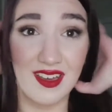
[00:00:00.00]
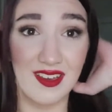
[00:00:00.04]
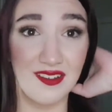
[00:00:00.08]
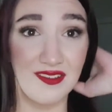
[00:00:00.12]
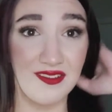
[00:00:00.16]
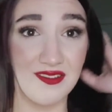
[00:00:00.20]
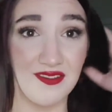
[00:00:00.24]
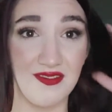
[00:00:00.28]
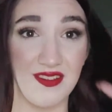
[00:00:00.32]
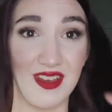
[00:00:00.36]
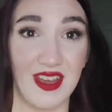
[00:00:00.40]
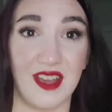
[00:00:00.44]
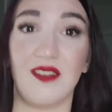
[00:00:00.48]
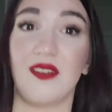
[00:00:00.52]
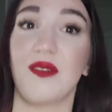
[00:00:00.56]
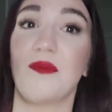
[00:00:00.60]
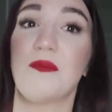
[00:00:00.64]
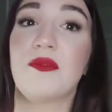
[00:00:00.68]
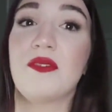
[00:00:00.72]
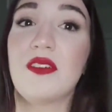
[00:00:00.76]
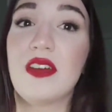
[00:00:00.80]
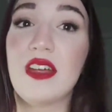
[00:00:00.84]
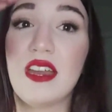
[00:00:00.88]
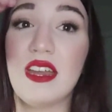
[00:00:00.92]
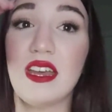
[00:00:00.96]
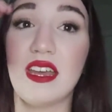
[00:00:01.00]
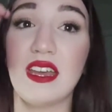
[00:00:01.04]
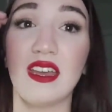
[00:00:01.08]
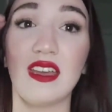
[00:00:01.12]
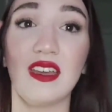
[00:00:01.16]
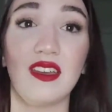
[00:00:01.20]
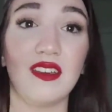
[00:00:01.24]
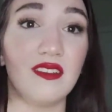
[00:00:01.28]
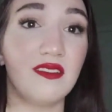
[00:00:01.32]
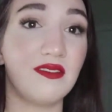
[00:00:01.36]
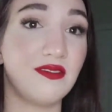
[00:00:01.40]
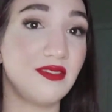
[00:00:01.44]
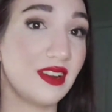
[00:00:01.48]
Very
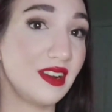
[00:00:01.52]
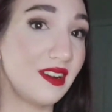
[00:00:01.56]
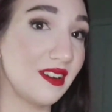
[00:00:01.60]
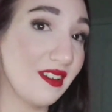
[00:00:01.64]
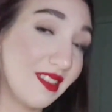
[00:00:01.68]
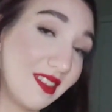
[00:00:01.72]
pretty, very